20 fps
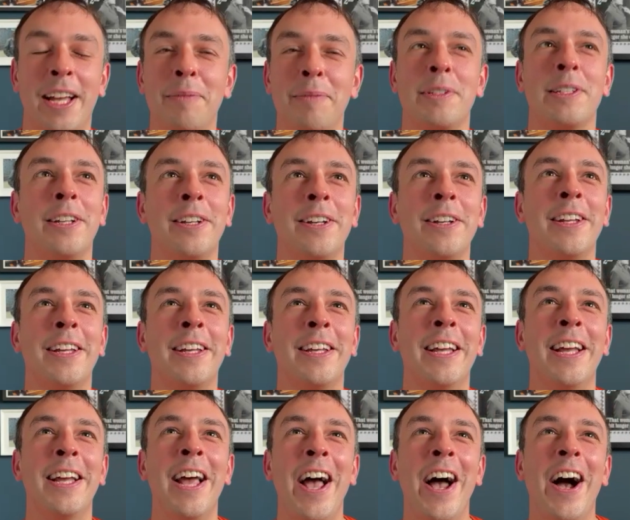absolutely.
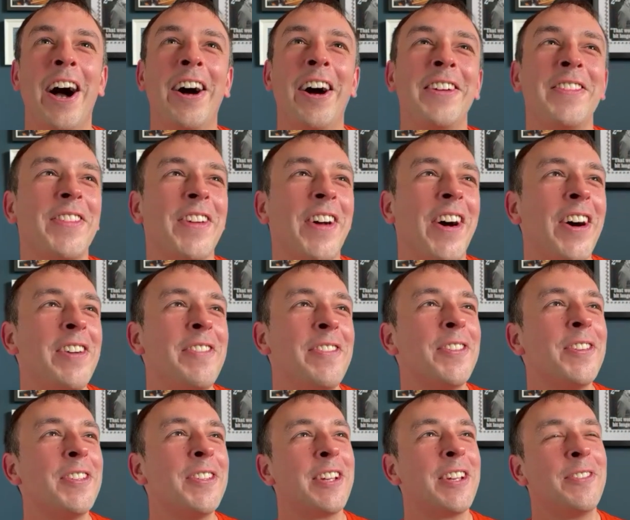I've
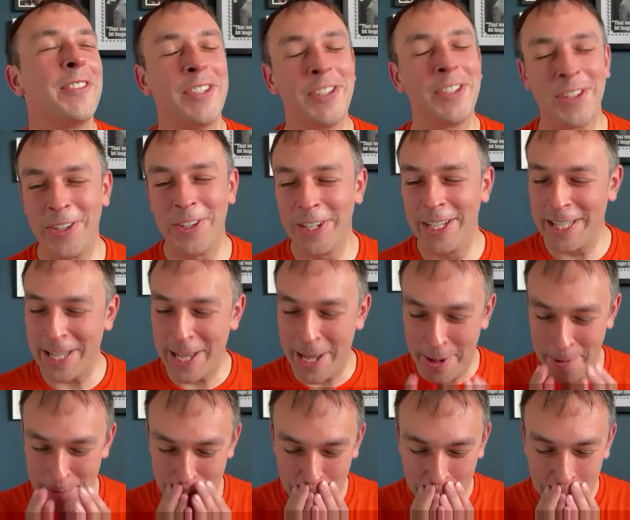also enjoyed
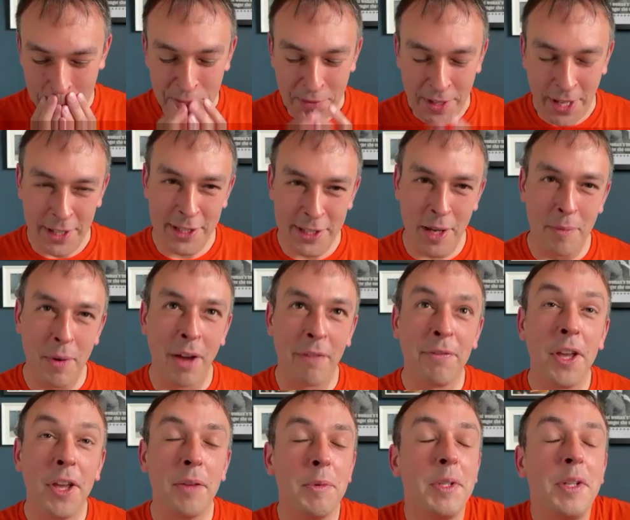a
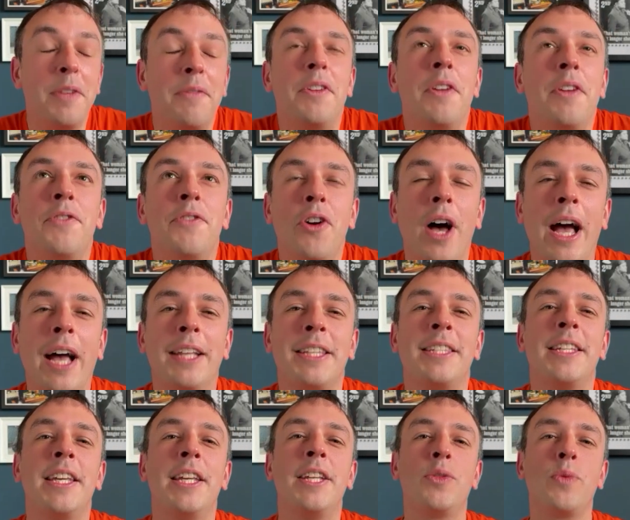few. I mean, you've not had
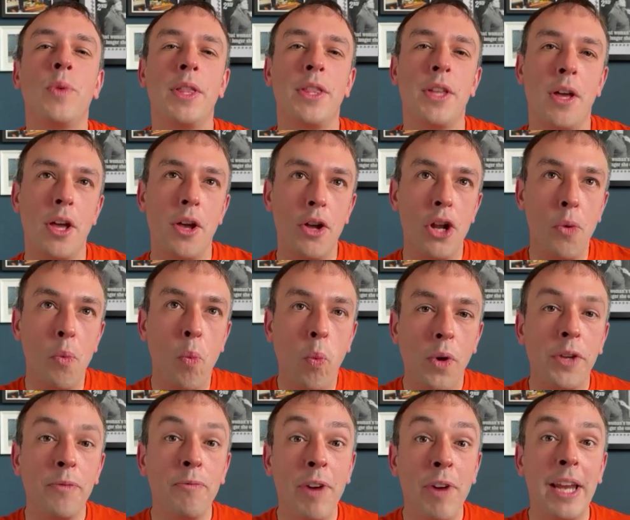scenes with a
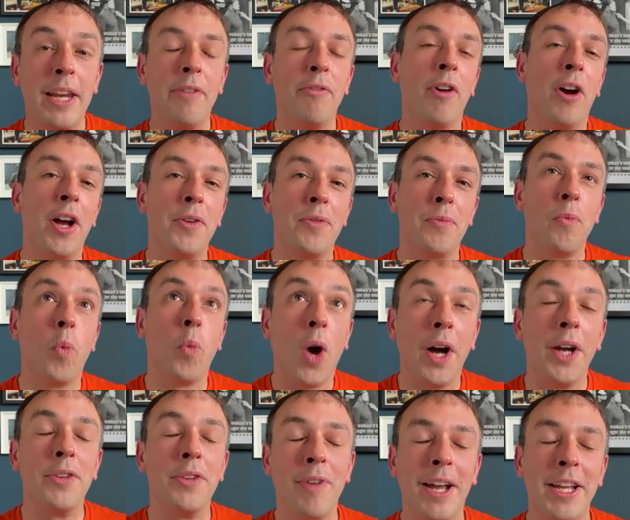really
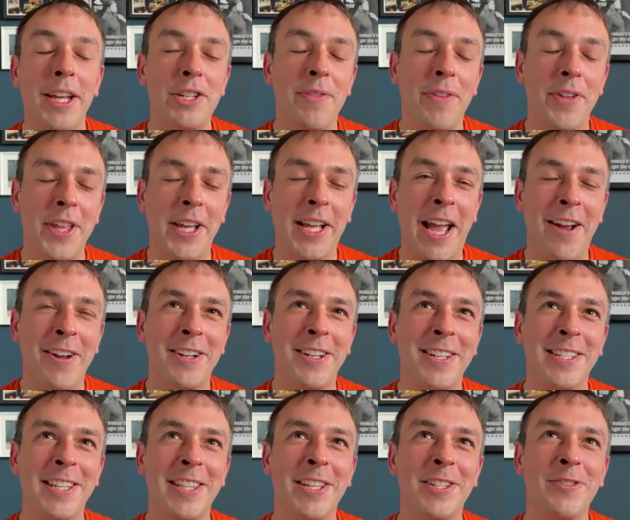wide range of other
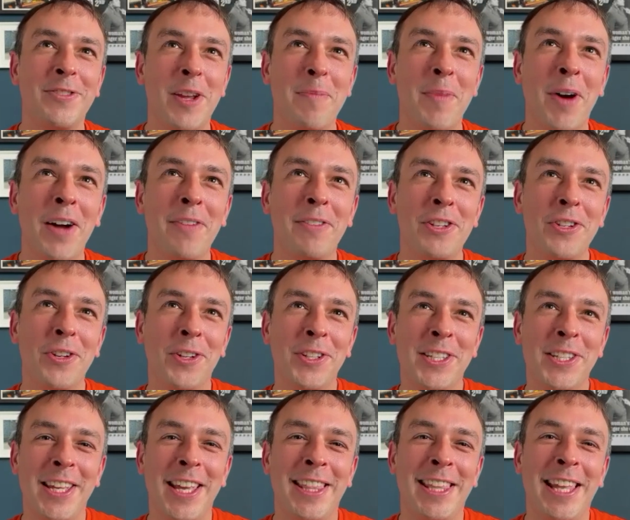characters in the street, but I've enjoyed
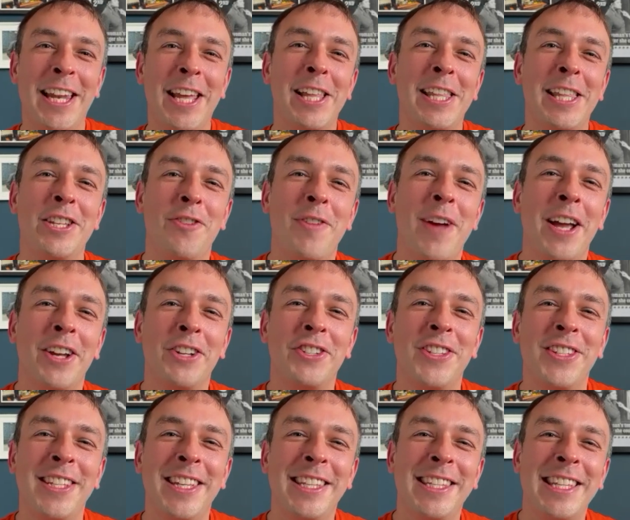seeing the little
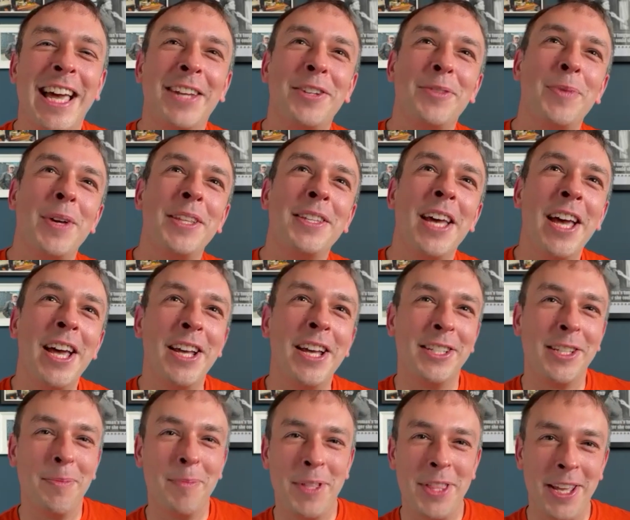interactions he's had with
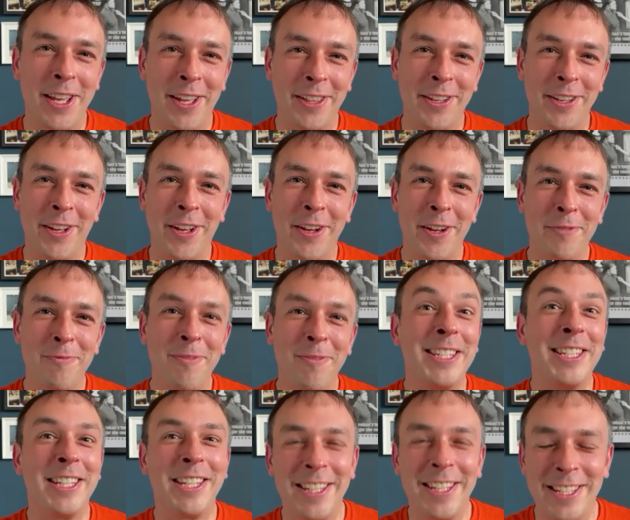some of the other
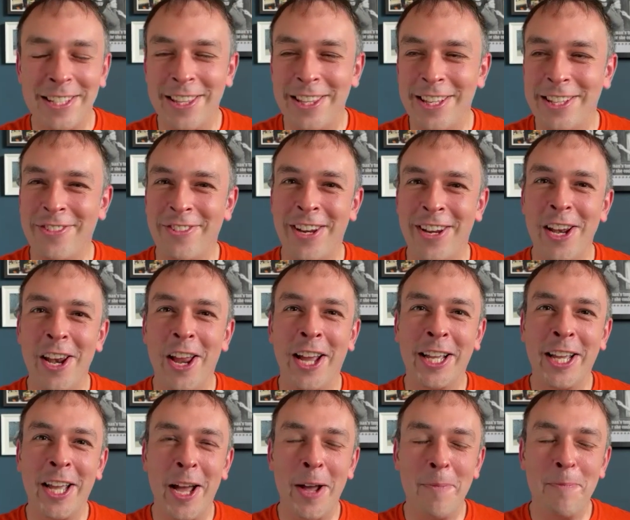residents of the street.
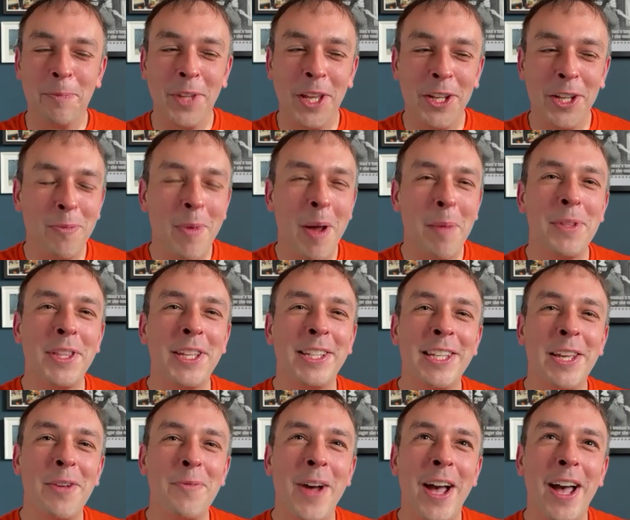Like, do you remember the
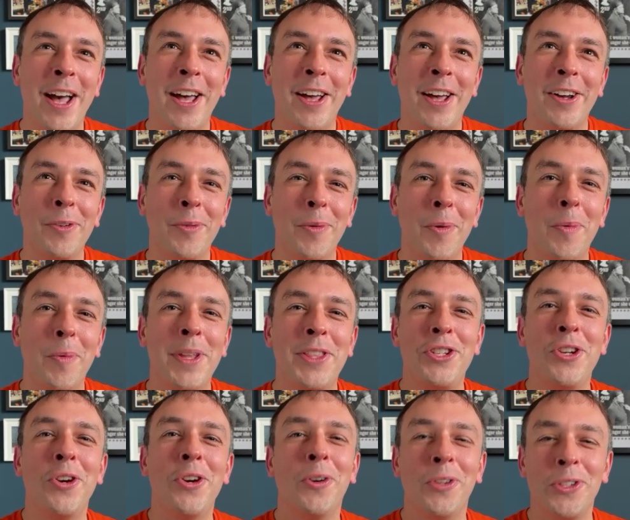scene where with
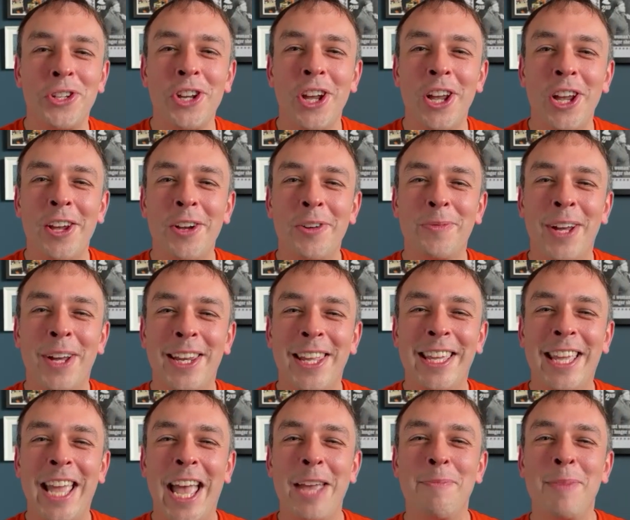George when he
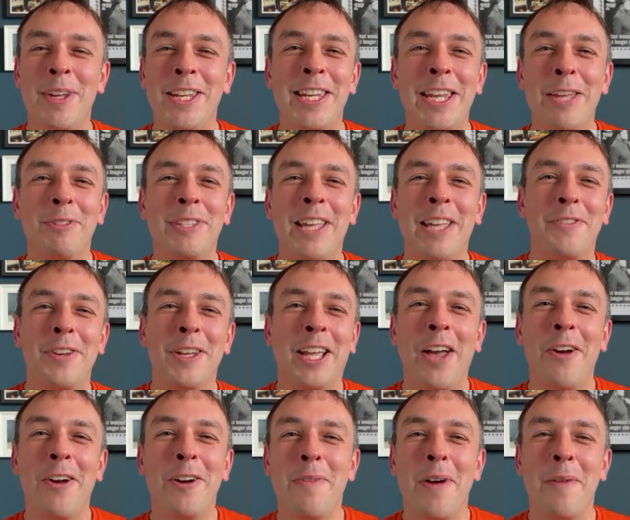came in and he was having a
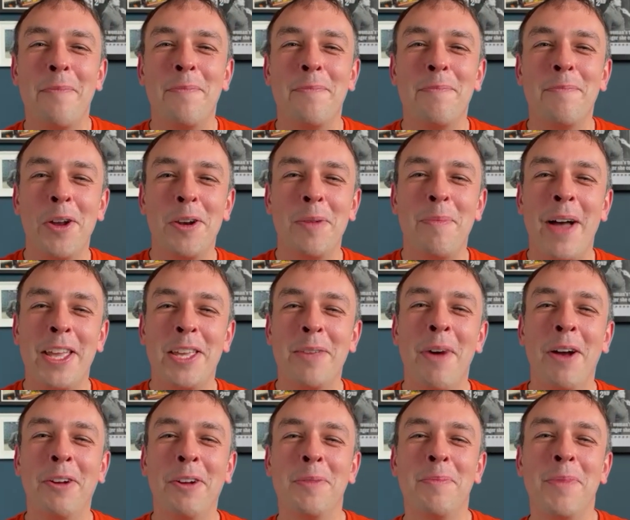go moan about your
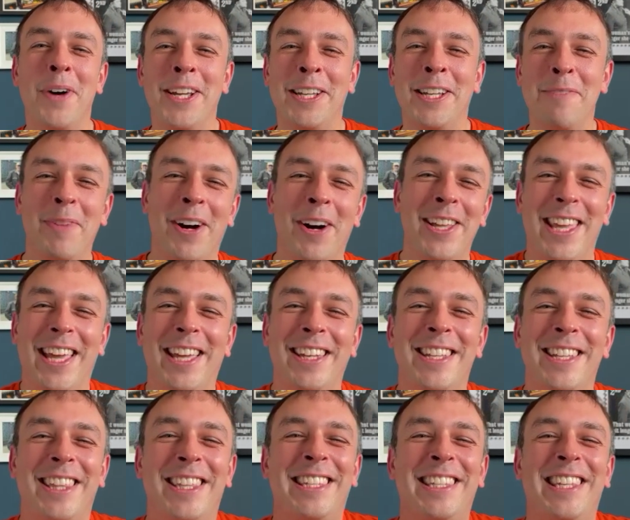motorbike, and by the
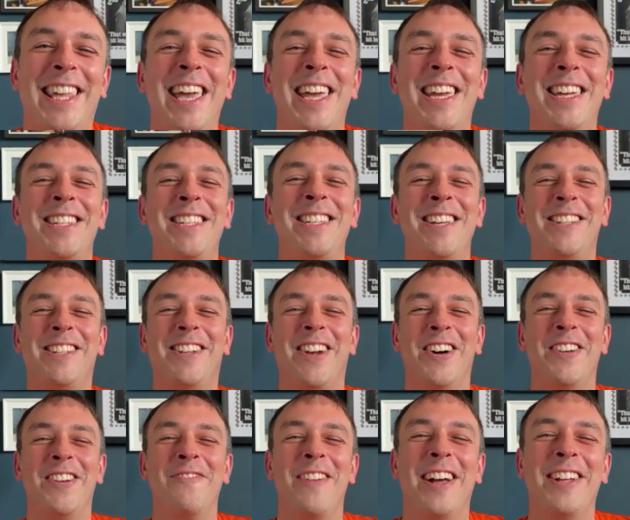end of the scene, you've
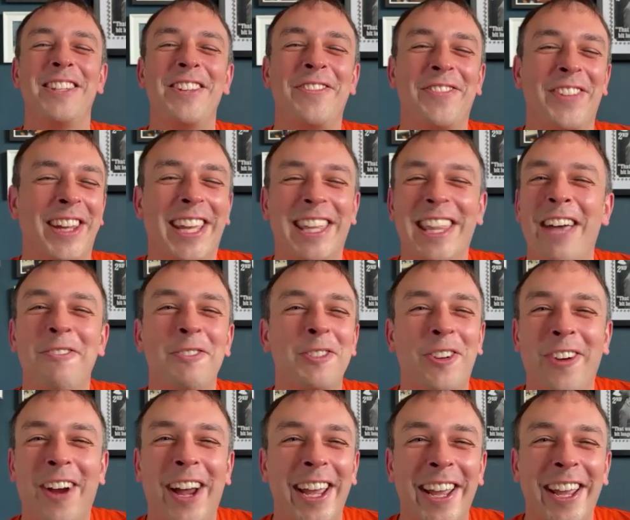got him around your finger. That was
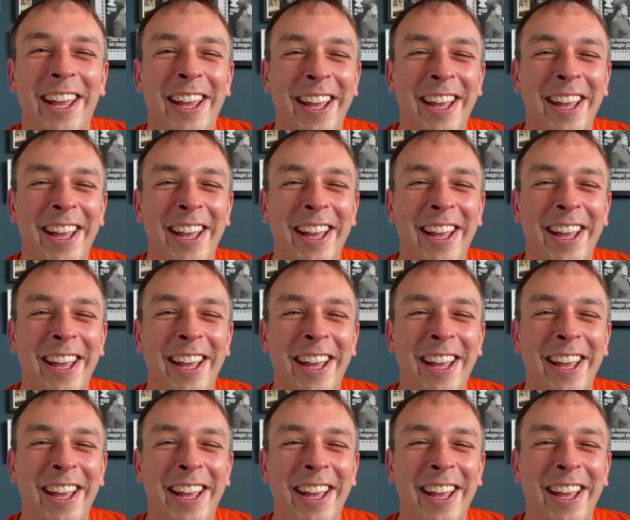great.